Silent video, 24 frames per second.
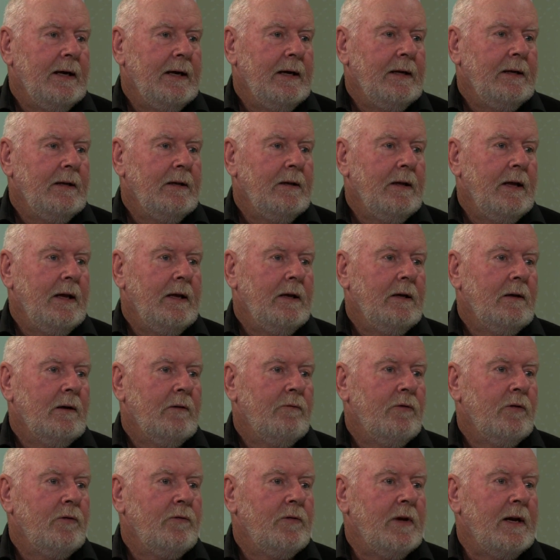And then
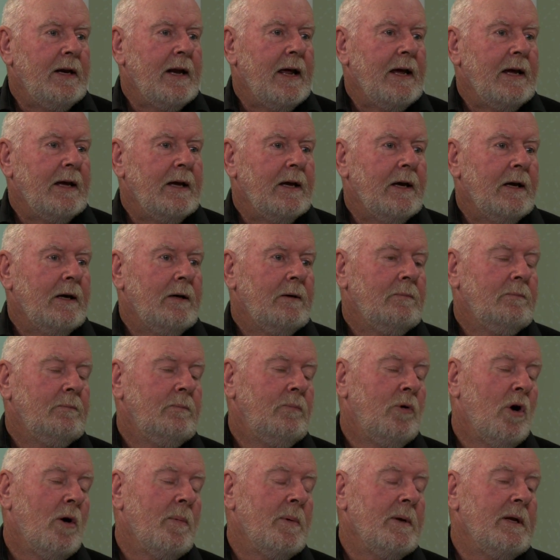a 15-acre
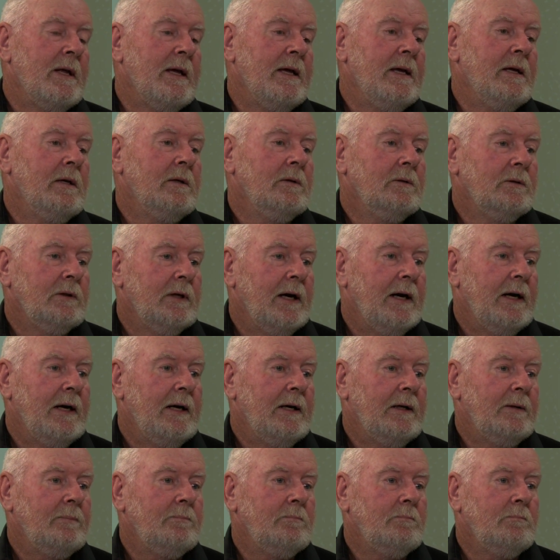property,
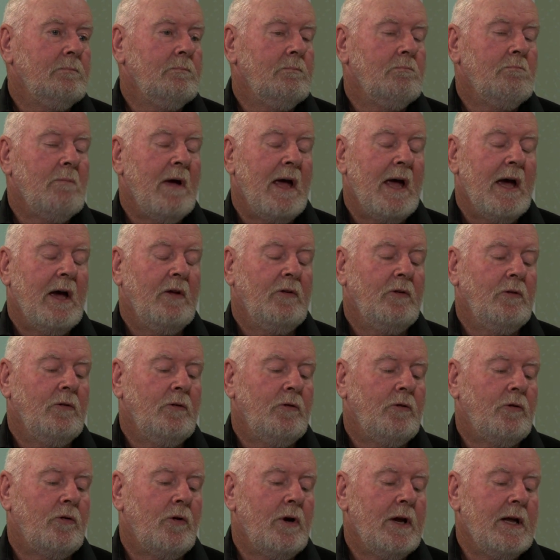
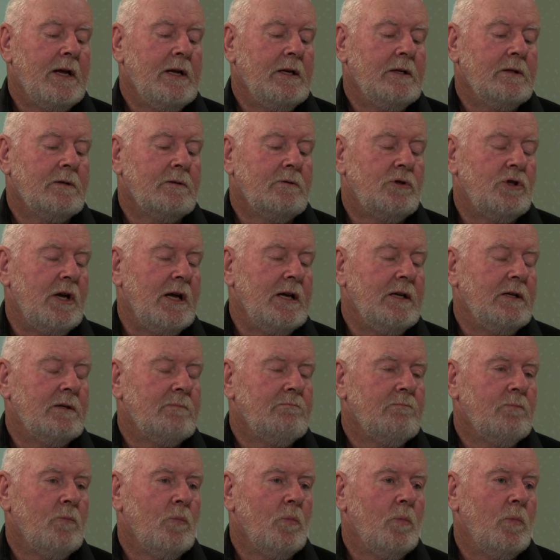houses, trees,
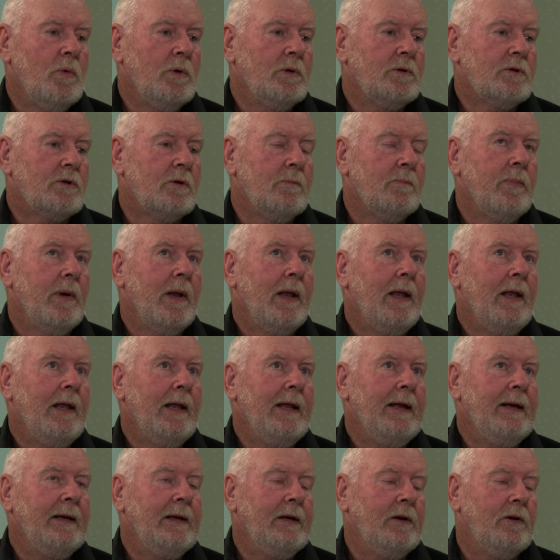sheds, was
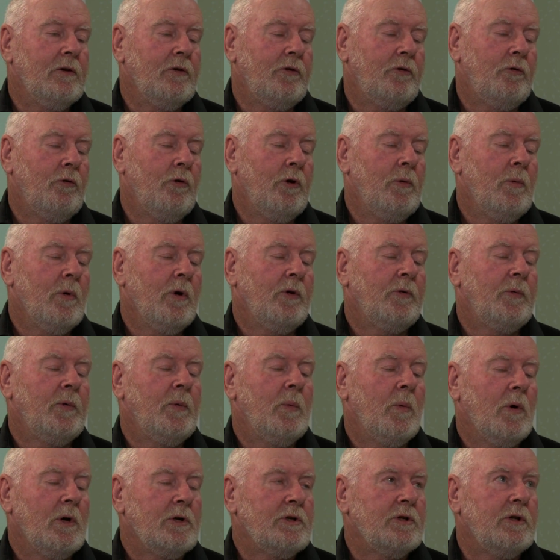completely destroyed whilst
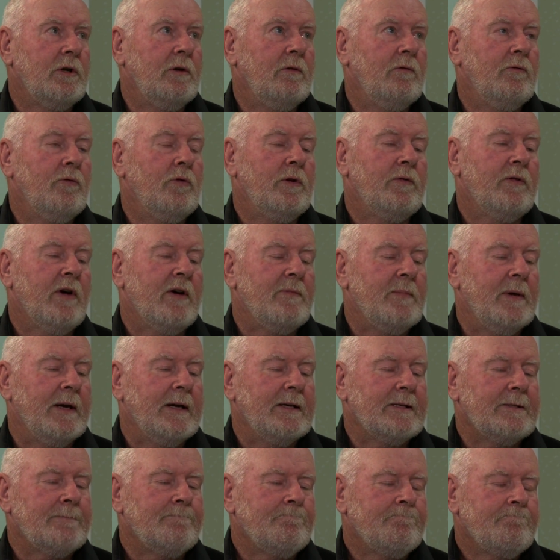we watched it in 45
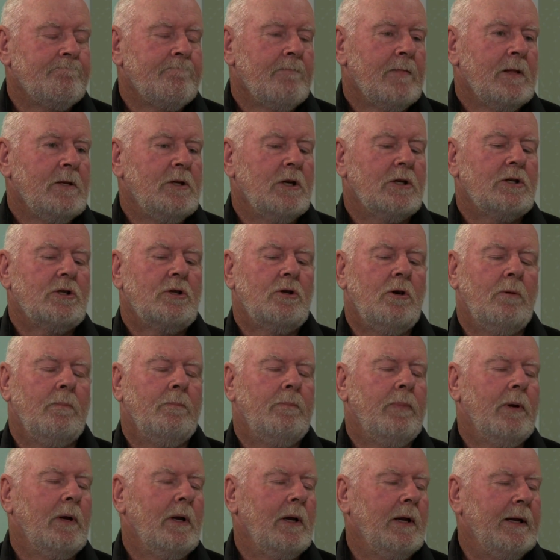minutes. Just
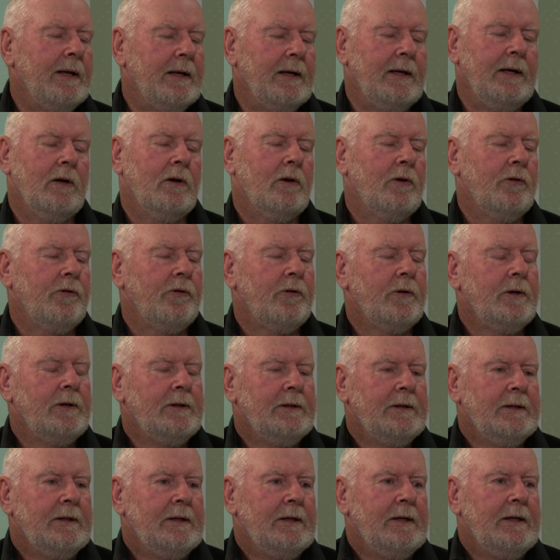completely lost.
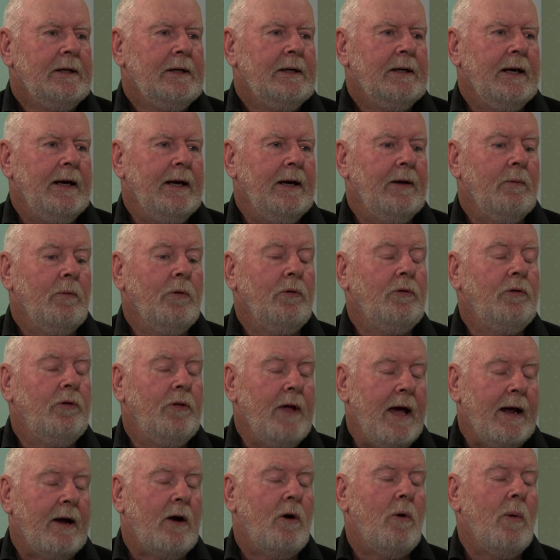And that it was
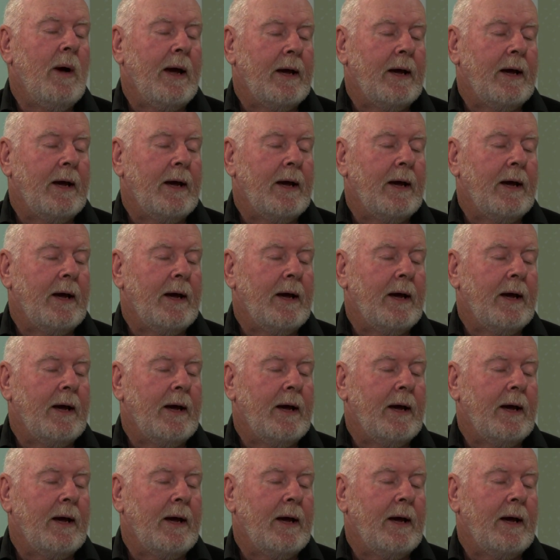that